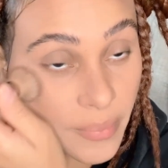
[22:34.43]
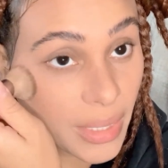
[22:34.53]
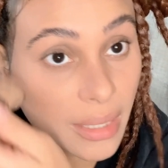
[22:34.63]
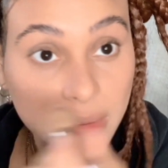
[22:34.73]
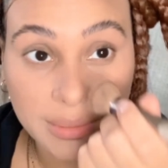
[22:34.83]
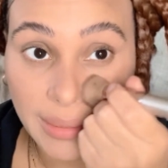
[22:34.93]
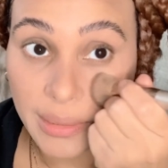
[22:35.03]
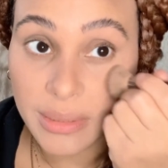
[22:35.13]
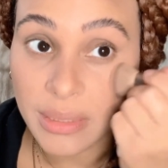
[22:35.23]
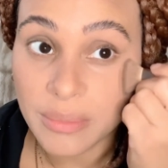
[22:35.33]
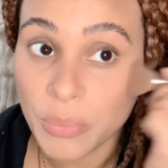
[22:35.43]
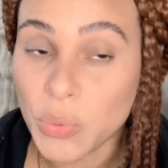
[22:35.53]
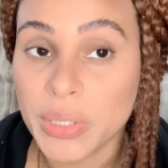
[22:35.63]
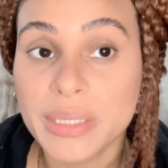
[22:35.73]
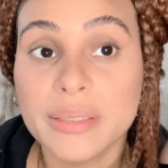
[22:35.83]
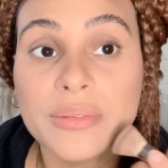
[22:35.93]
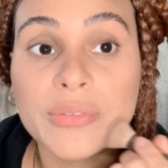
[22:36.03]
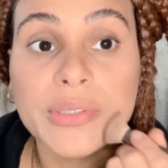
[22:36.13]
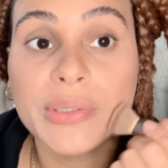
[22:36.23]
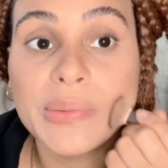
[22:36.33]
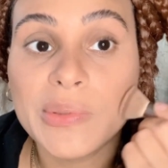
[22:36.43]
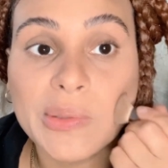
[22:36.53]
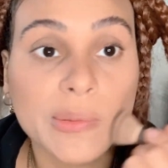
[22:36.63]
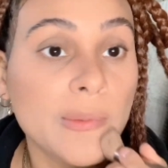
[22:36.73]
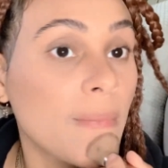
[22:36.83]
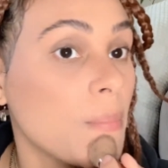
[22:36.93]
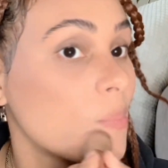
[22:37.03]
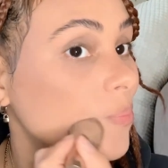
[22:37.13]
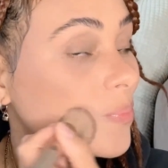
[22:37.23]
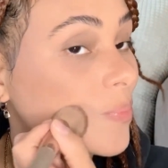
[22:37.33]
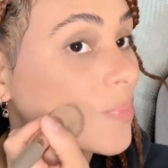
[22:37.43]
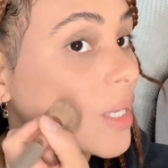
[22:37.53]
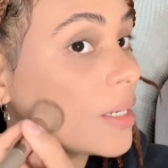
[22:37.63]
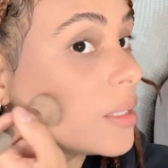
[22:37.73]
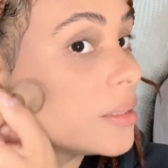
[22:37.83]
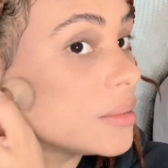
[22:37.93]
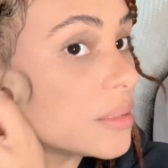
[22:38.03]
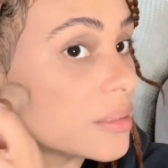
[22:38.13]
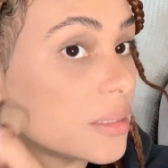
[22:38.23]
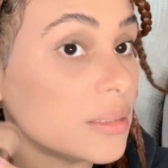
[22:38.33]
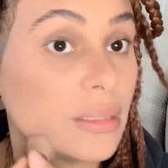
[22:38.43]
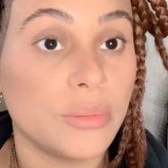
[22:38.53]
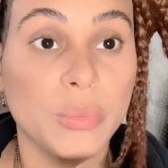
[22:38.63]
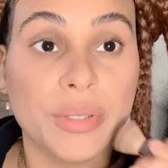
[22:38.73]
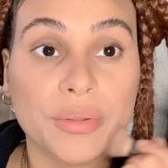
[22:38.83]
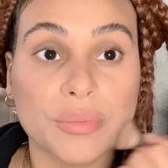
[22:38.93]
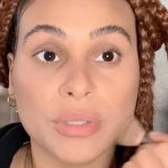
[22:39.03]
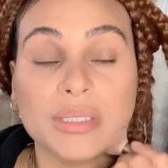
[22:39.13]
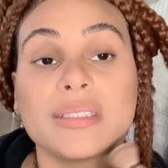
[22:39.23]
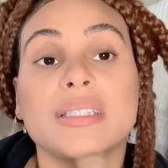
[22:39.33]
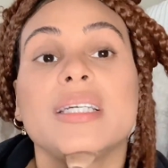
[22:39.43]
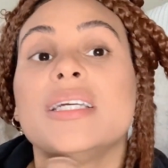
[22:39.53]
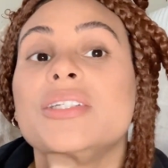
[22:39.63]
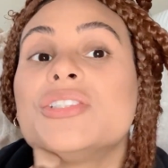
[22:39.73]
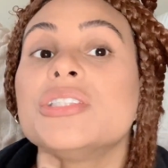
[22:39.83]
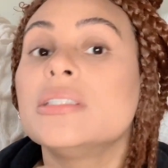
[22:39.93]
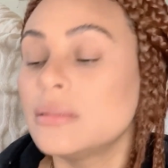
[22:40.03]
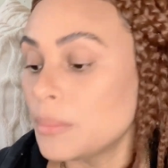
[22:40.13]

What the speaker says: I'd say it's important for you to discuss it with a real estate agent,